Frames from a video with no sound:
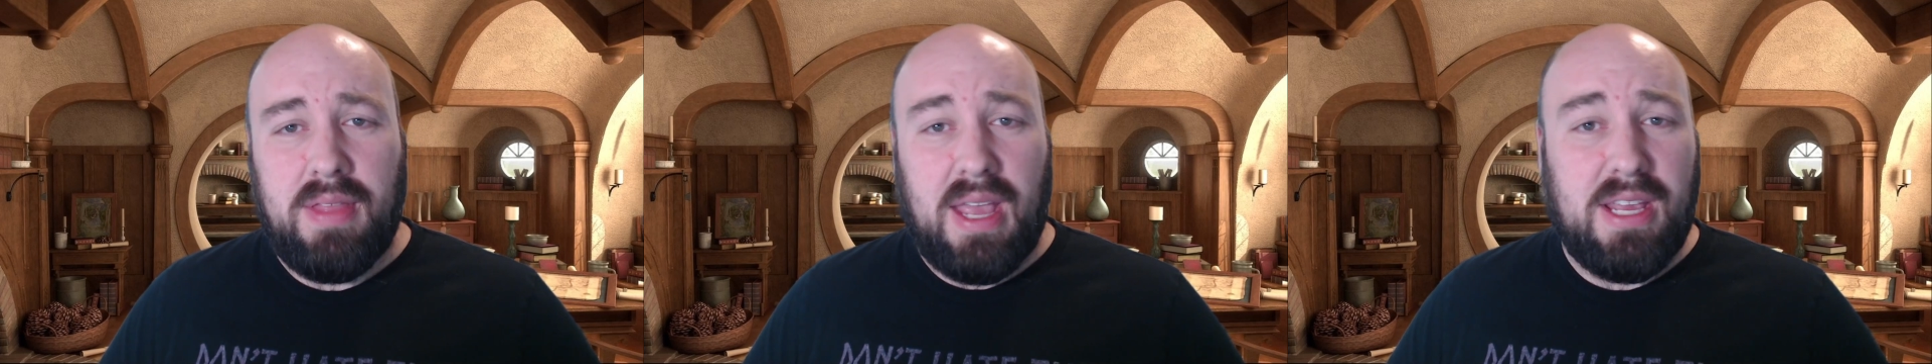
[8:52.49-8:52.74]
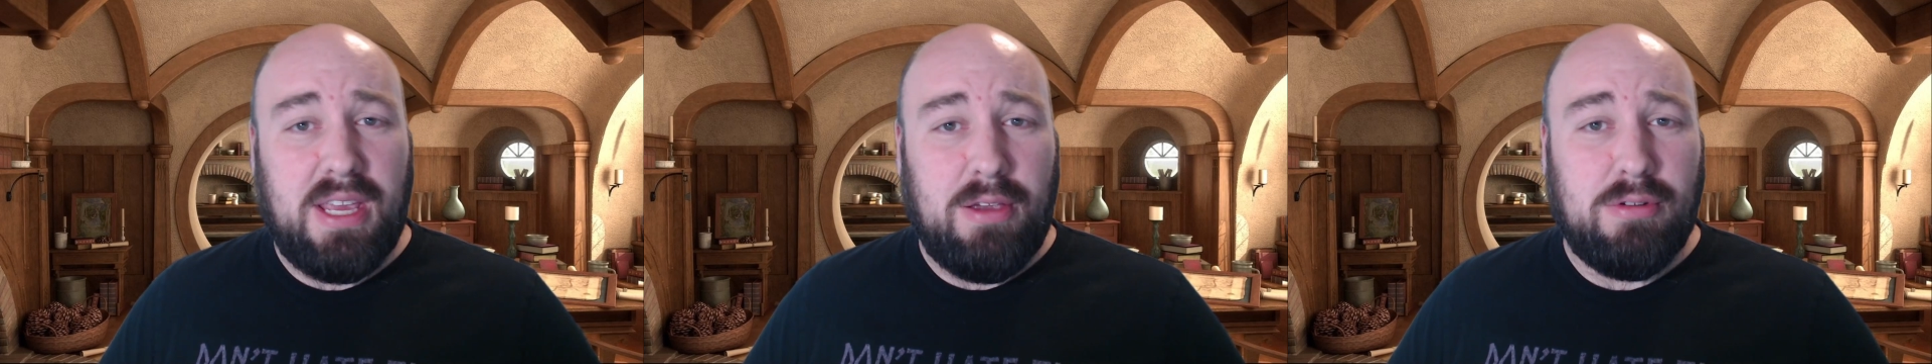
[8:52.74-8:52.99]

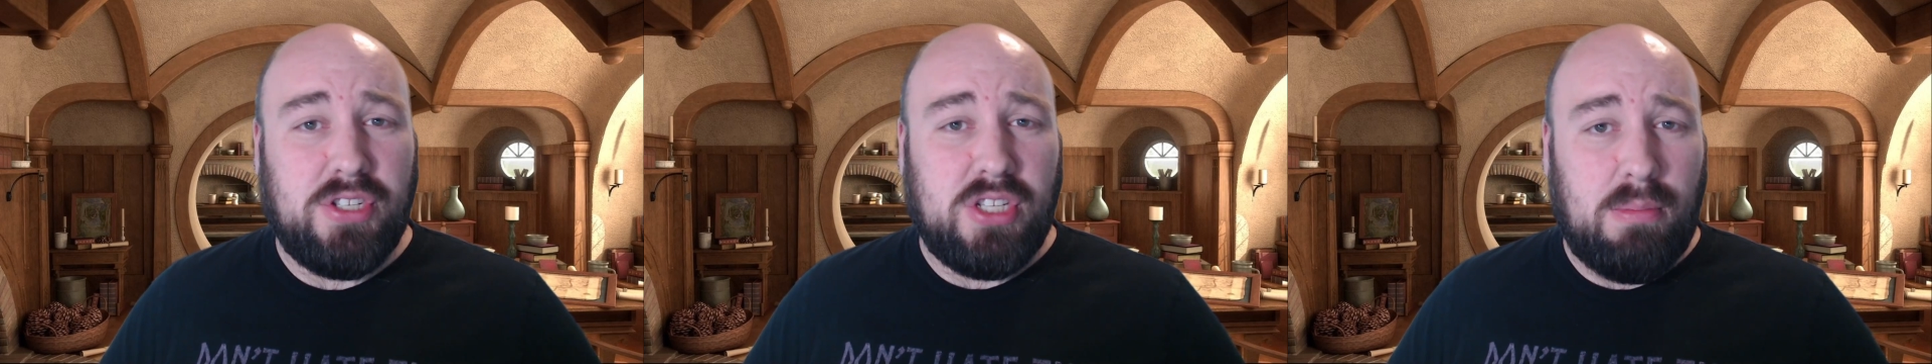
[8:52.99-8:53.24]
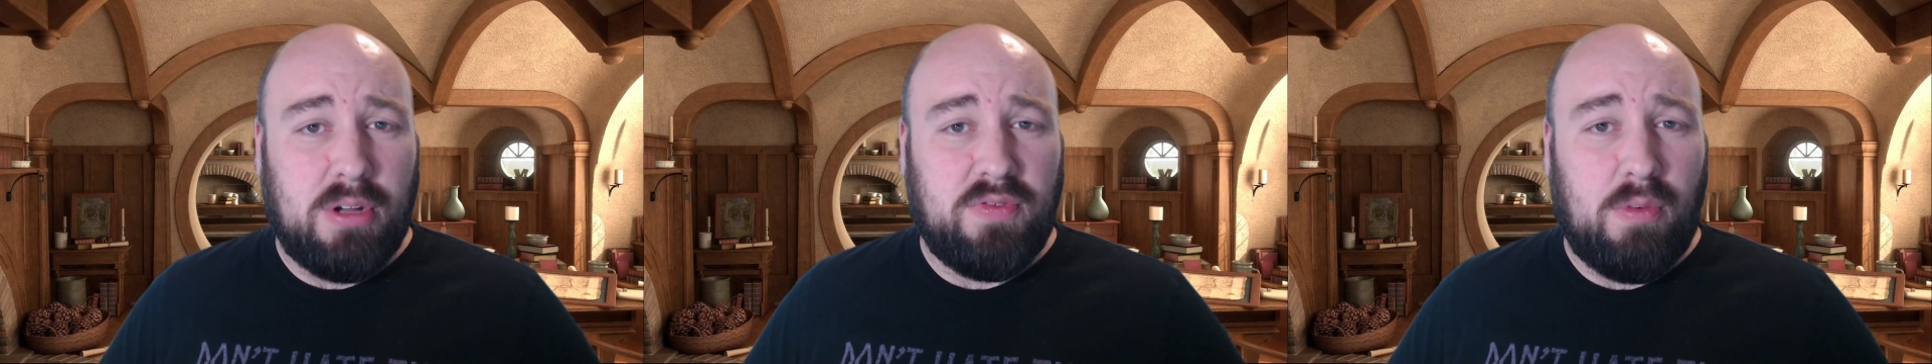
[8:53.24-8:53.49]
Thank you
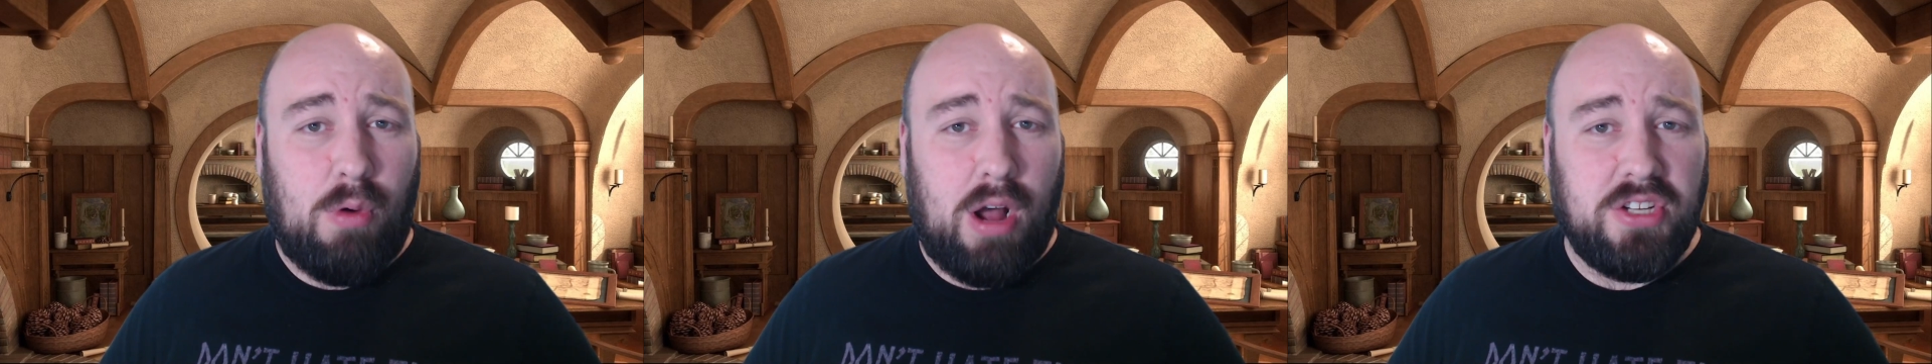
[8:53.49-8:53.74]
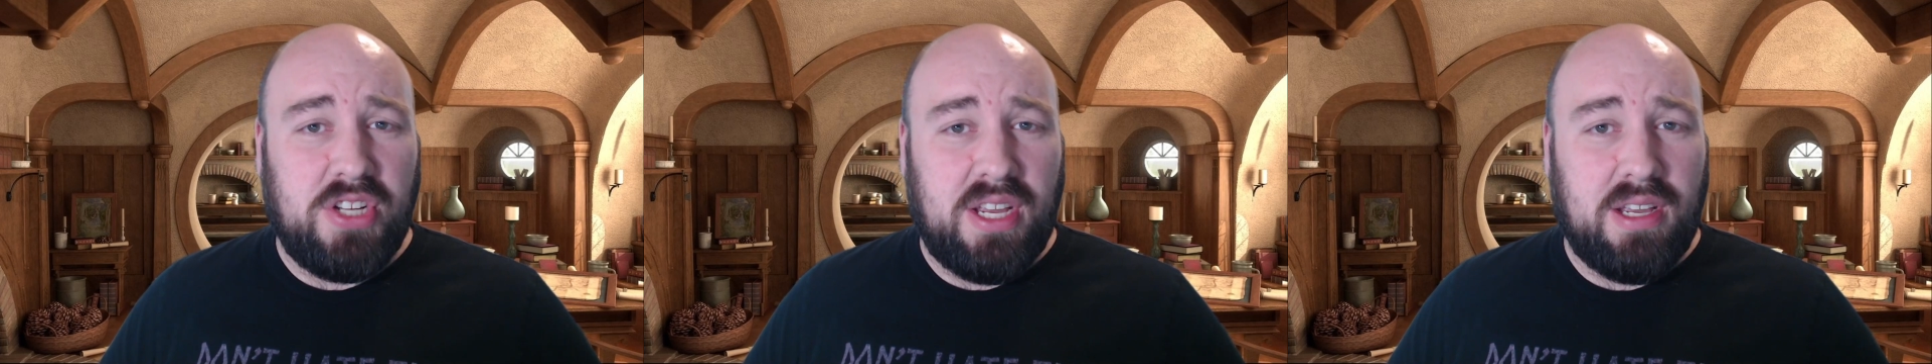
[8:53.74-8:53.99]
so much for
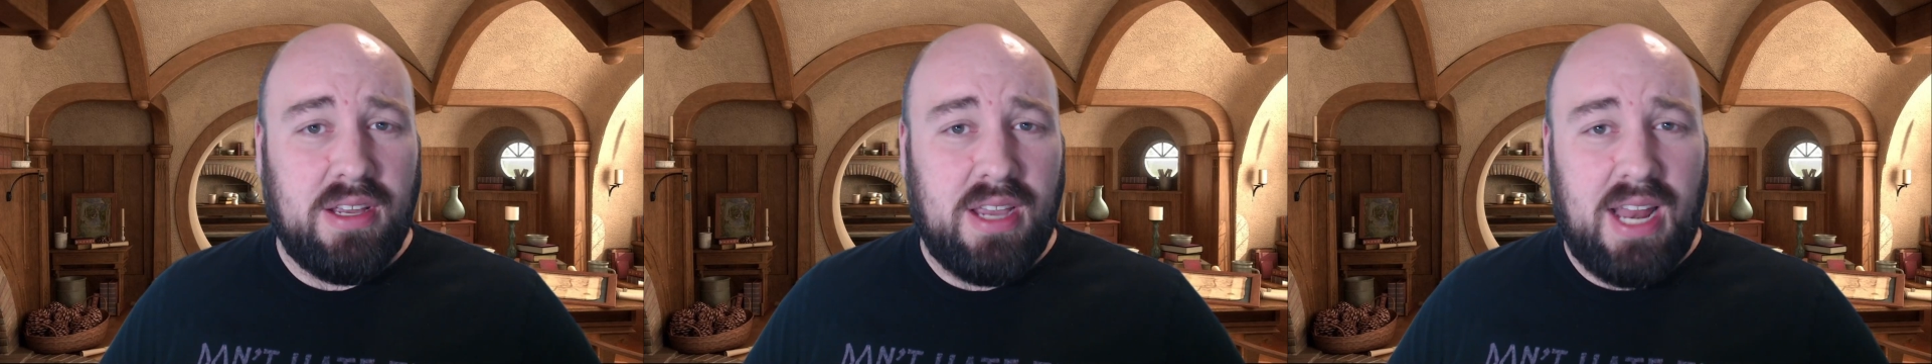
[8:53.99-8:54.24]
watching